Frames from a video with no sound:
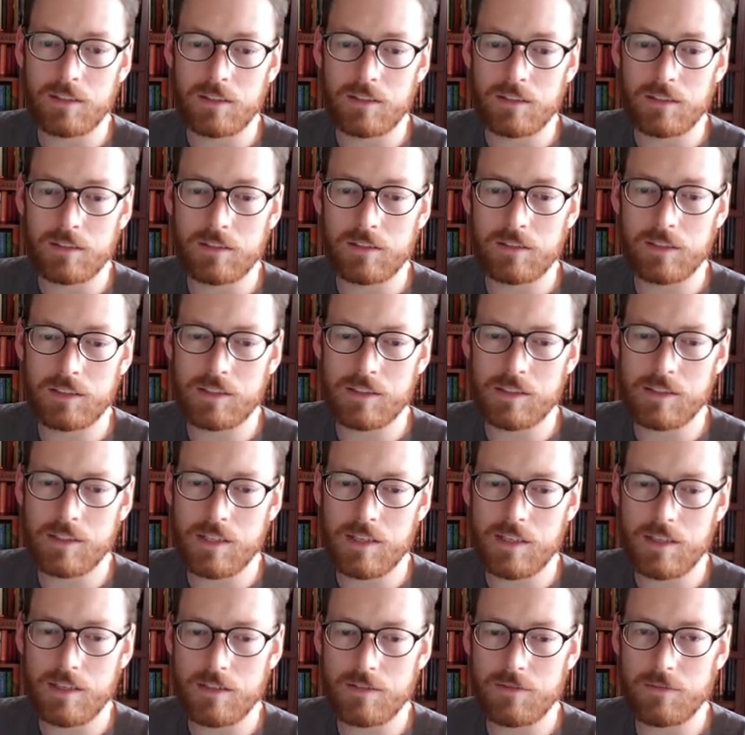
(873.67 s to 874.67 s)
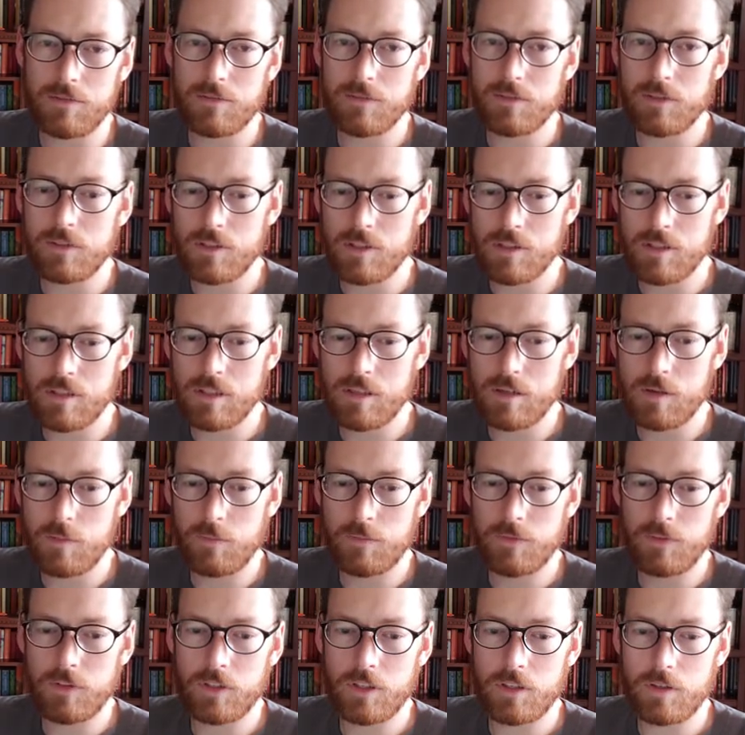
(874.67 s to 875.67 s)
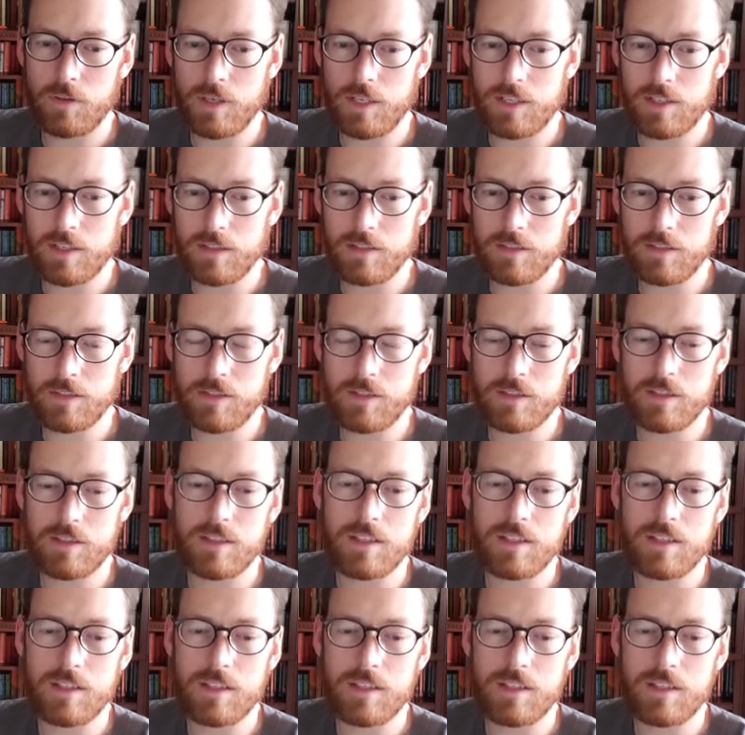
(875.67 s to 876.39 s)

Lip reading: click Save, hope for no errors.